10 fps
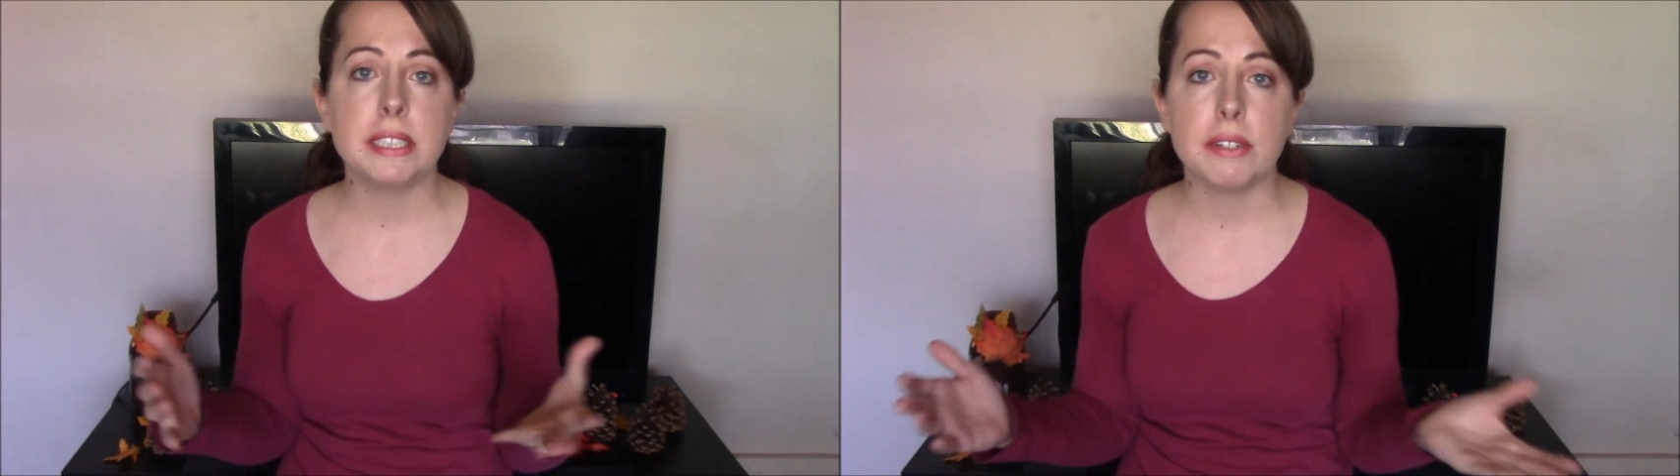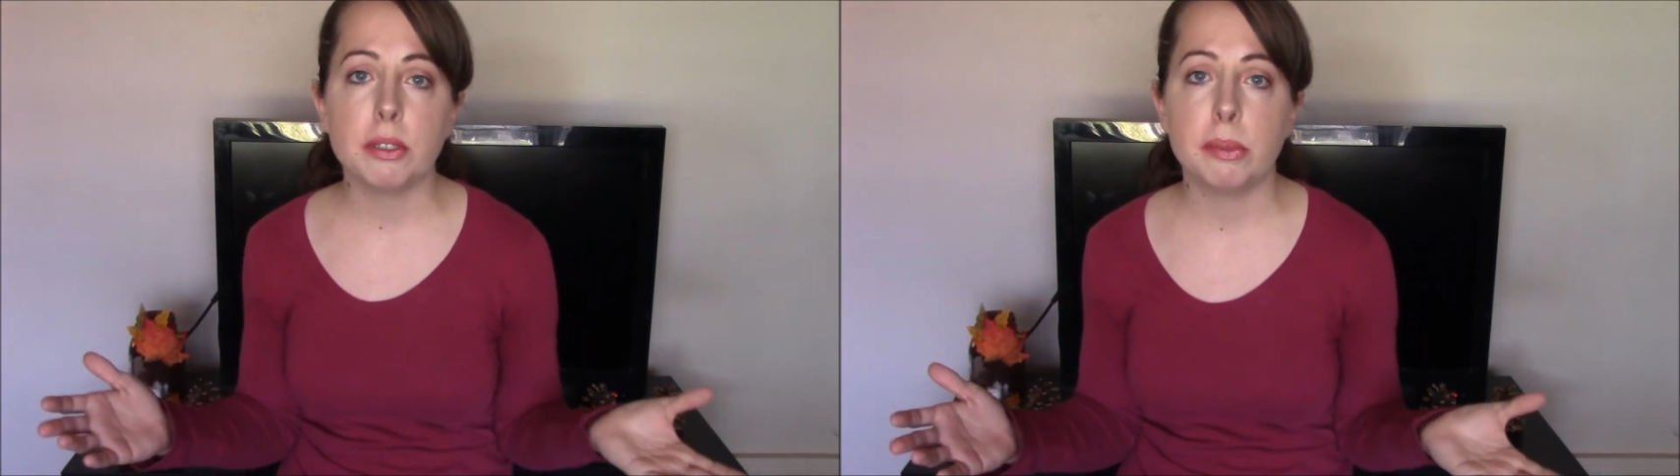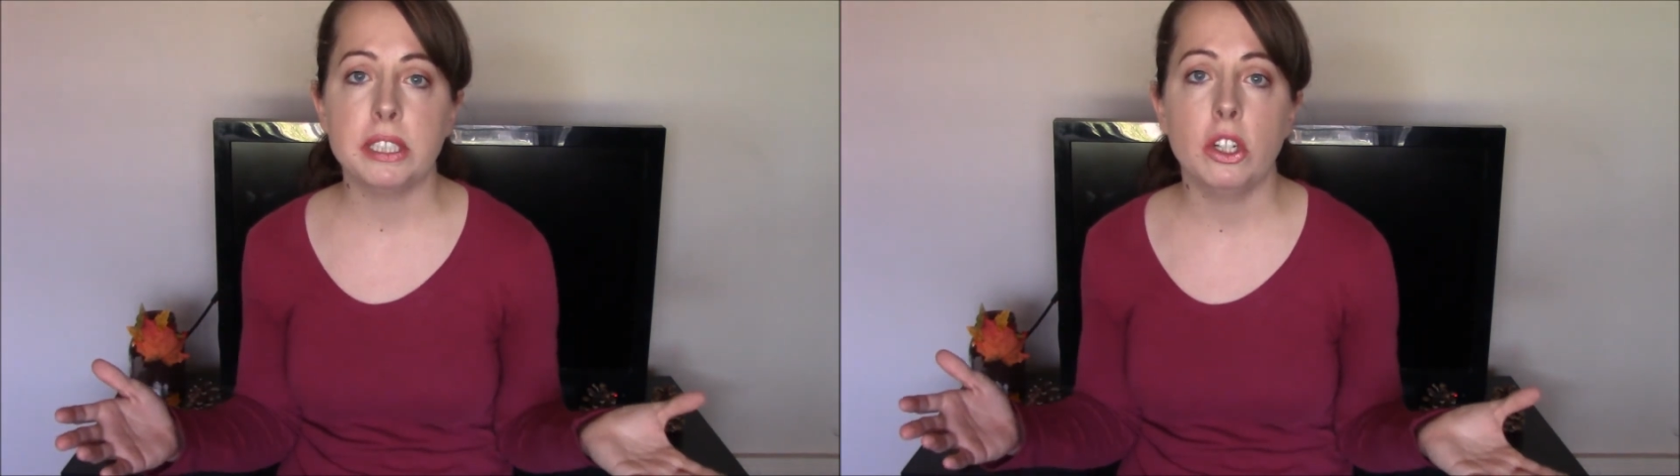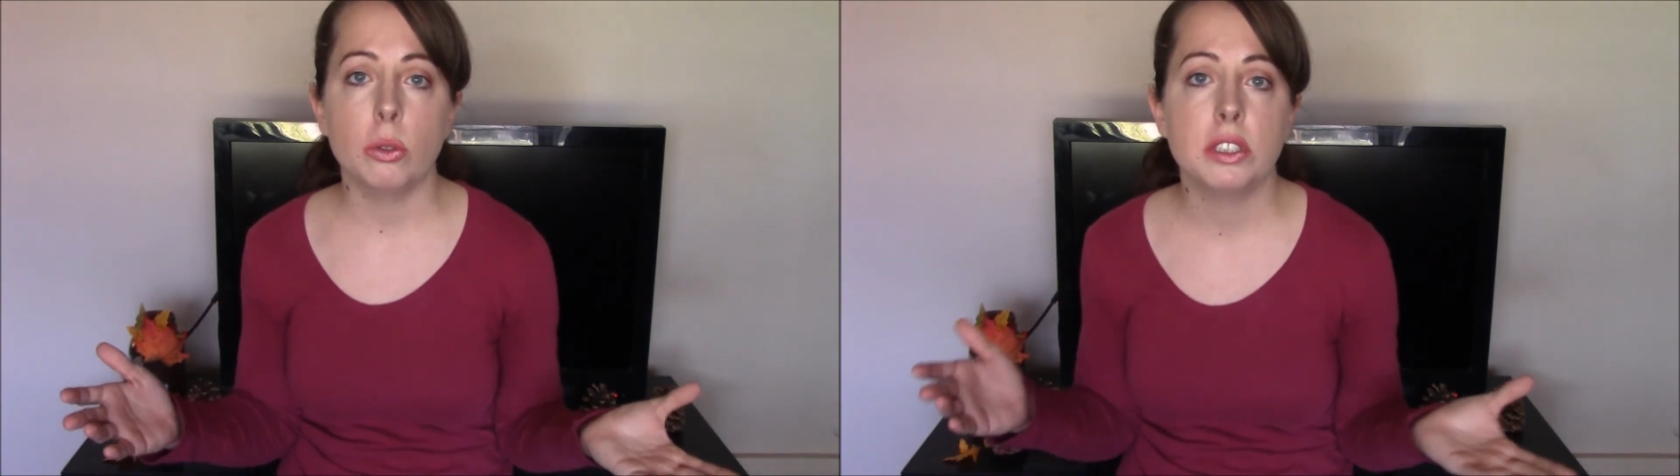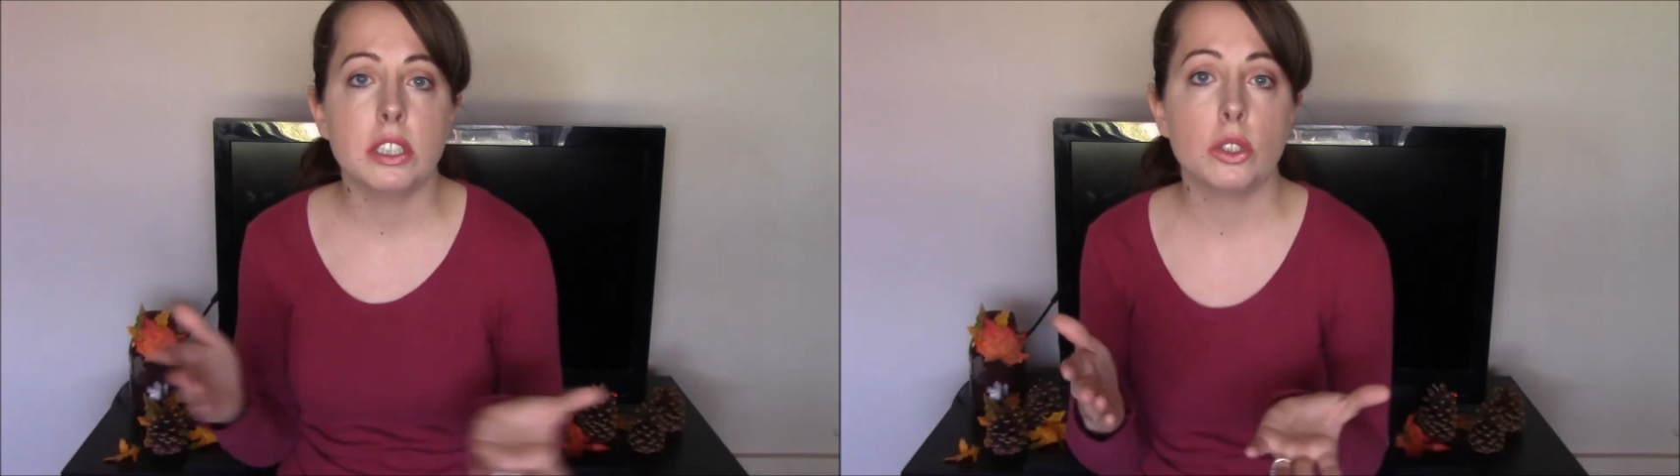as everyone
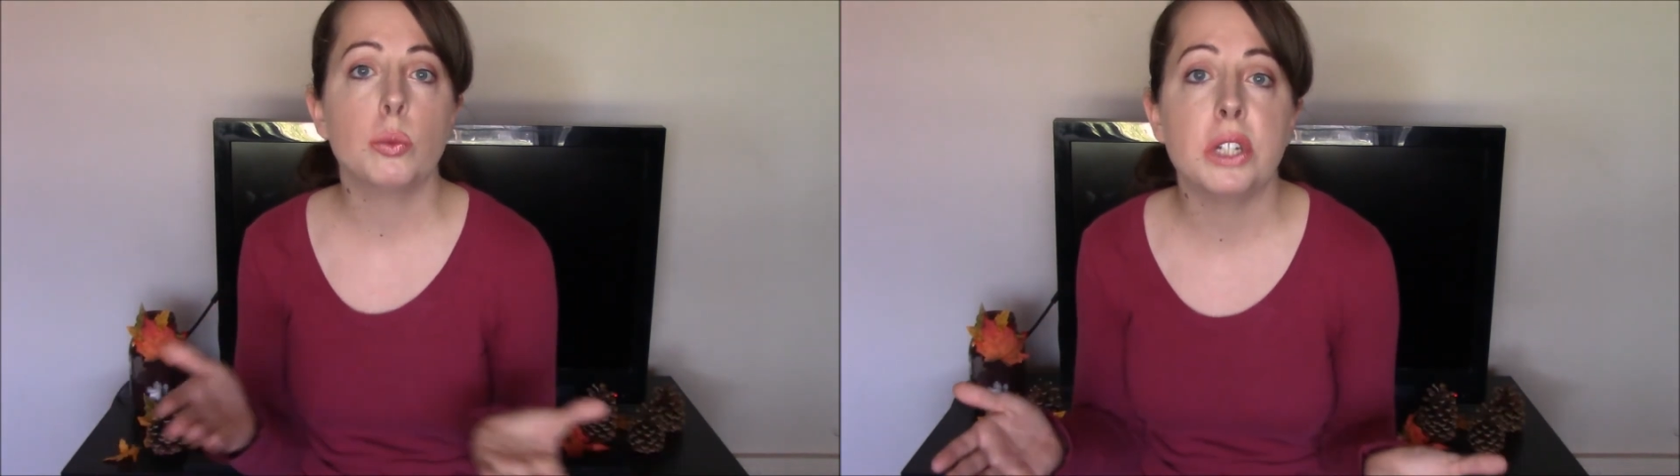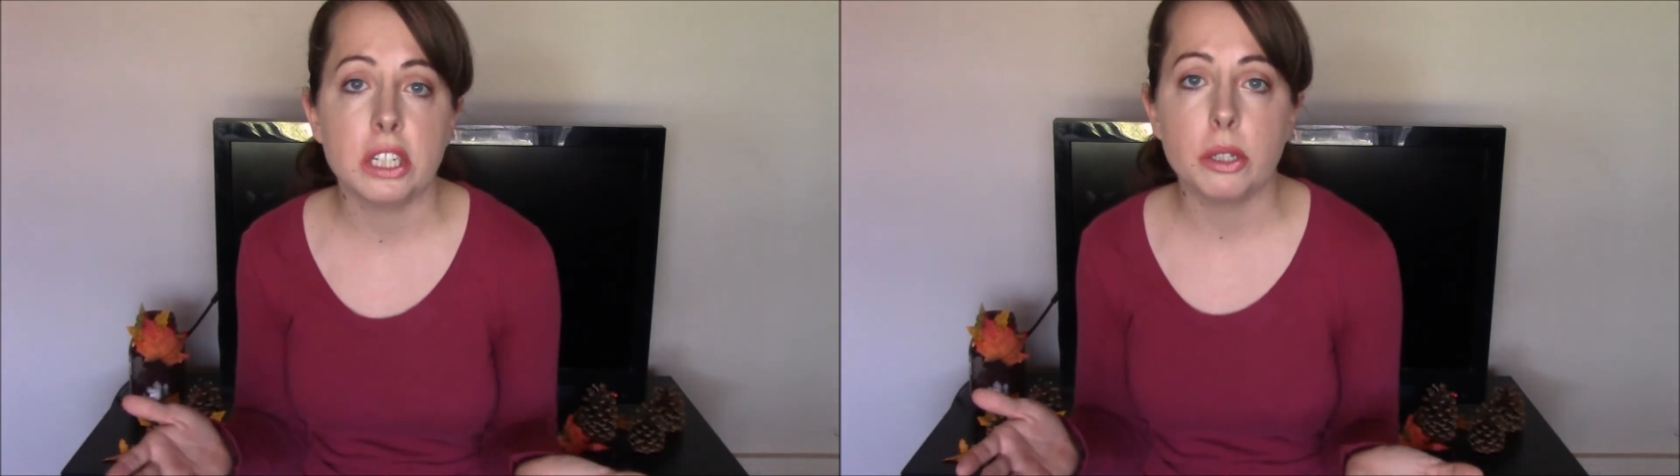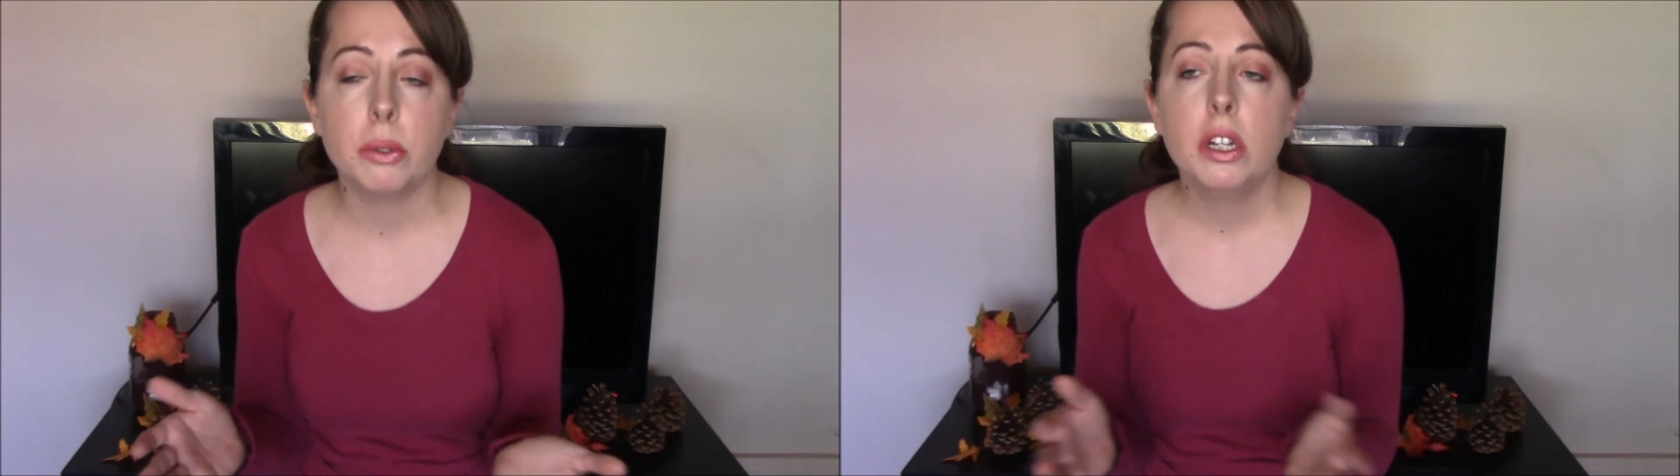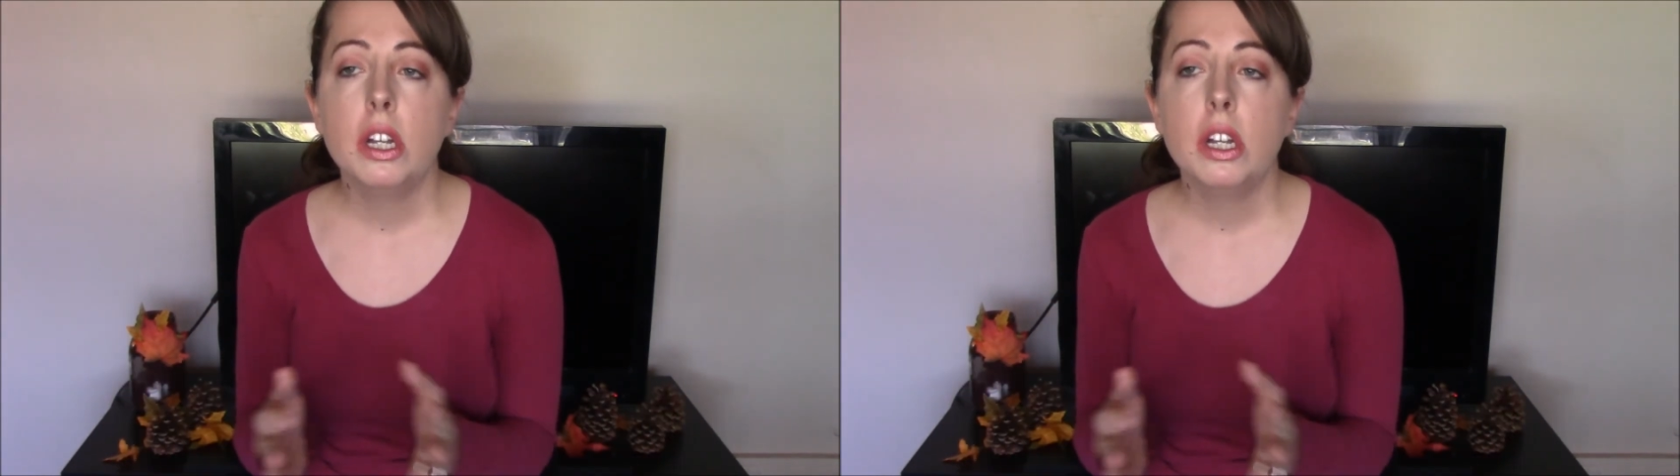knows, is Willow.